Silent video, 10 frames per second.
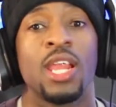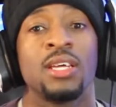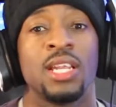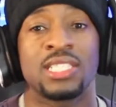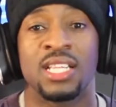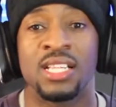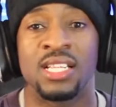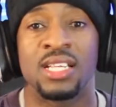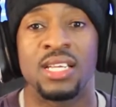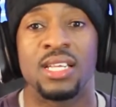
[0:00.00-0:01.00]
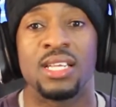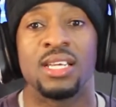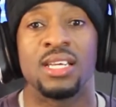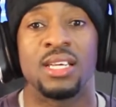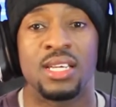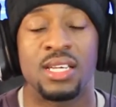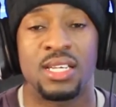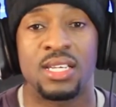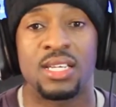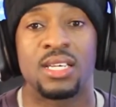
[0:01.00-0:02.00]
that the
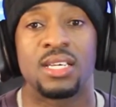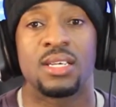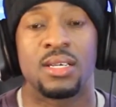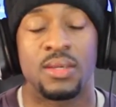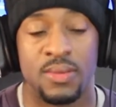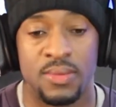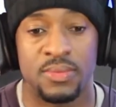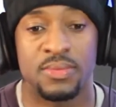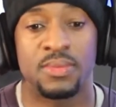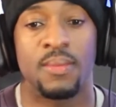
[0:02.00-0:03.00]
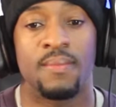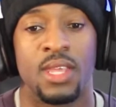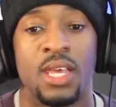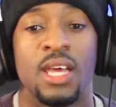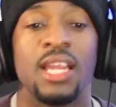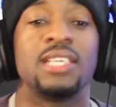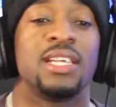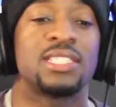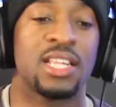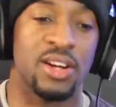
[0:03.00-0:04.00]
PlayStation does, or the Nintendo.
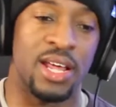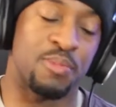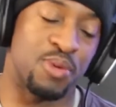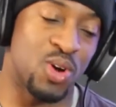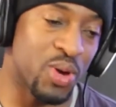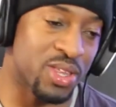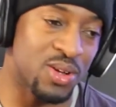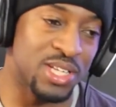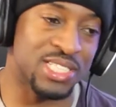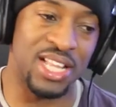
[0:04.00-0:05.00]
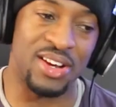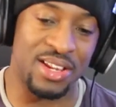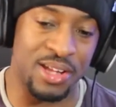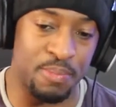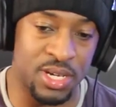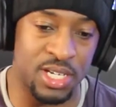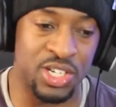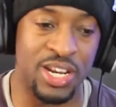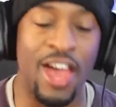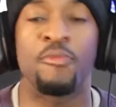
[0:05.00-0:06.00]
Let's clear that up real quick, though. Let's clear that up because
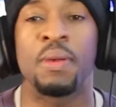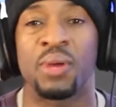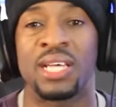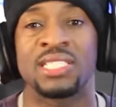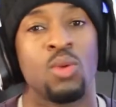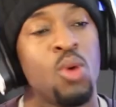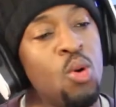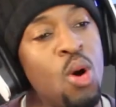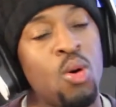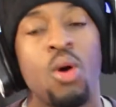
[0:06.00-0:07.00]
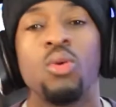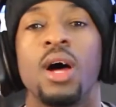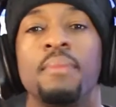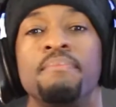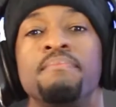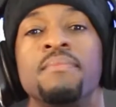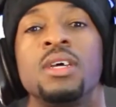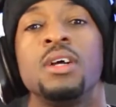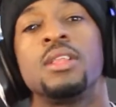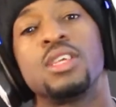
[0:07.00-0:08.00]
they're going to have people that say, whoa, hold up.
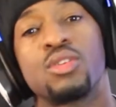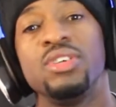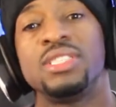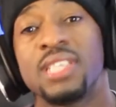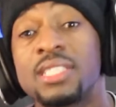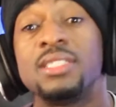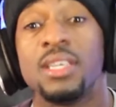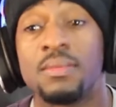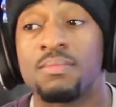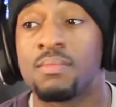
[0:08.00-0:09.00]
The 360.